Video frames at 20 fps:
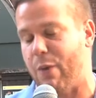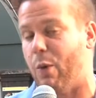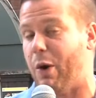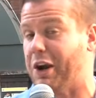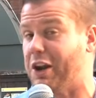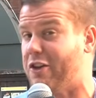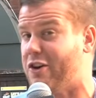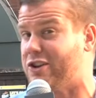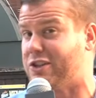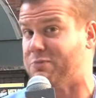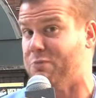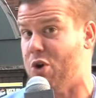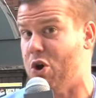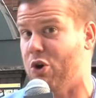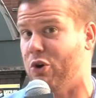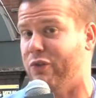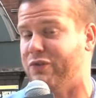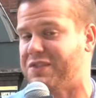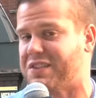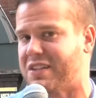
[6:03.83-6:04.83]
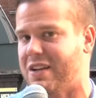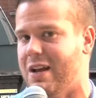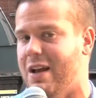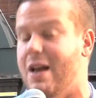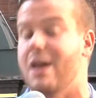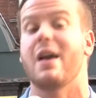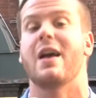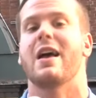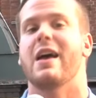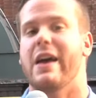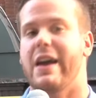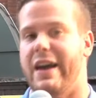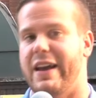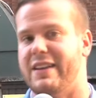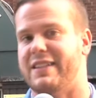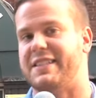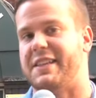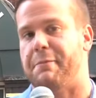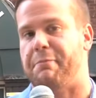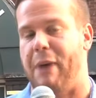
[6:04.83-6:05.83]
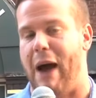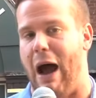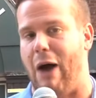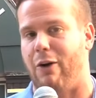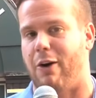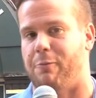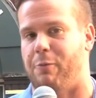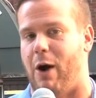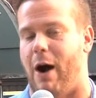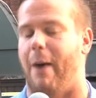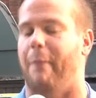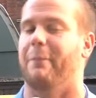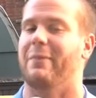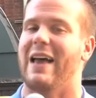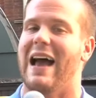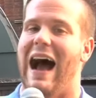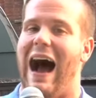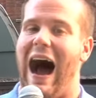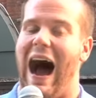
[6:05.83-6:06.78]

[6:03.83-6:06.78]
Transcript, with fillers: And one of those moves is the power bomb.